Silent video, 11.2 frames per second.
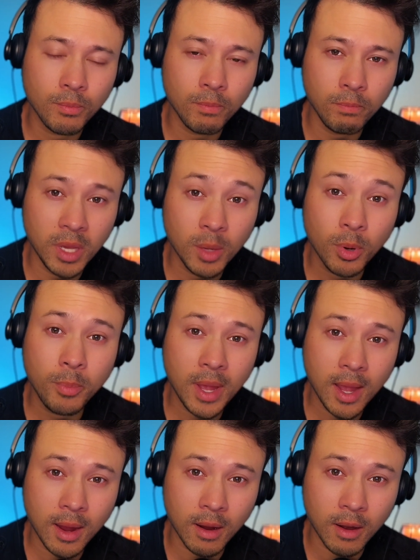be
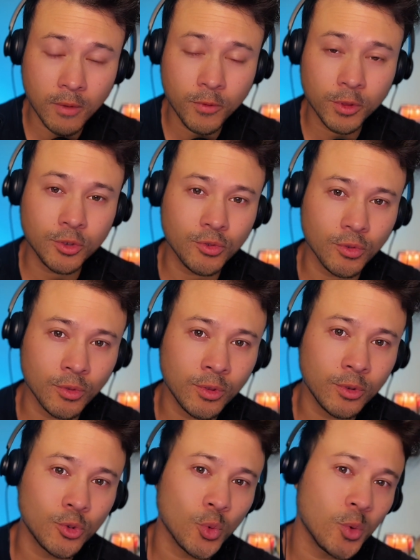prepared for the truth
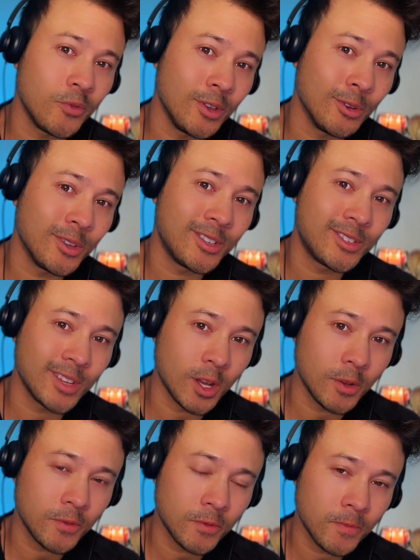to reveal
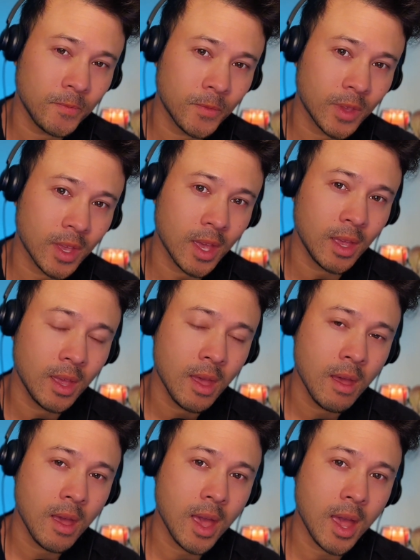itself. Okay?
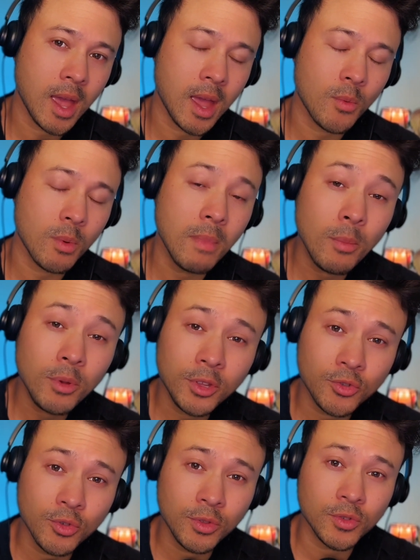Remember, the
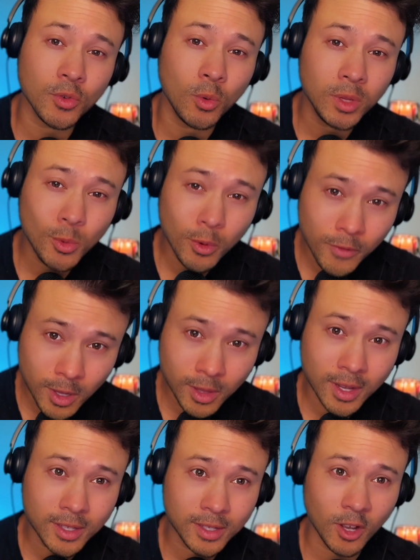truth is only revealing
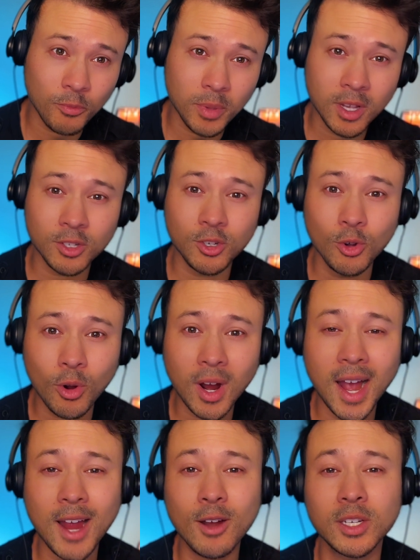itself because your
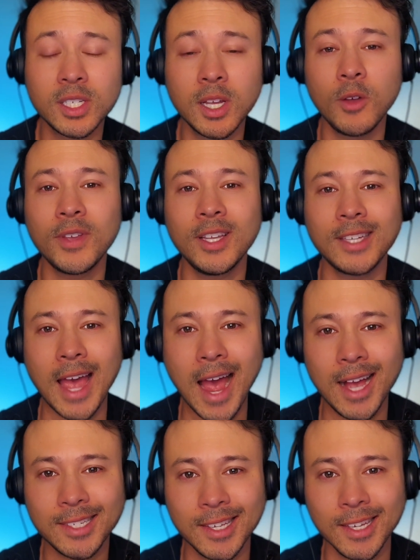higher self is
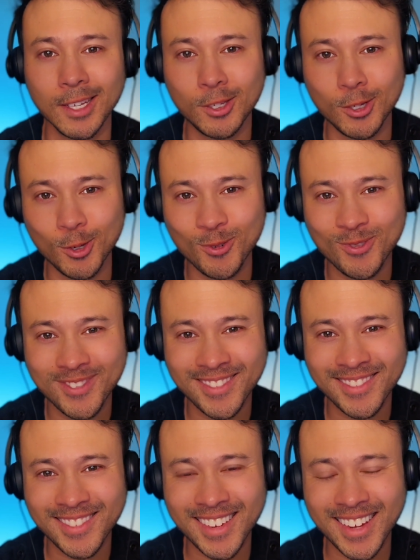asking it to,
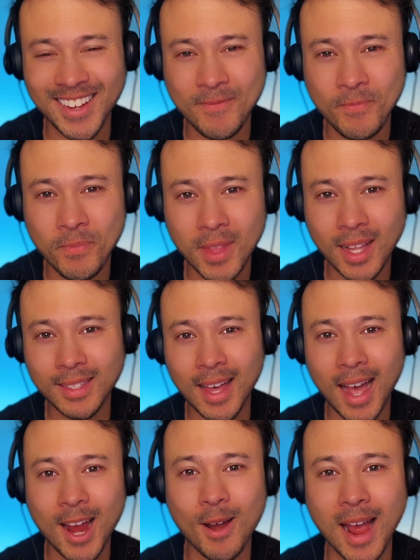right? That's the
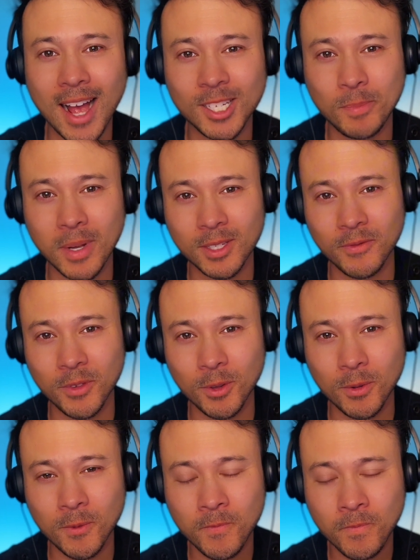higher aspect of you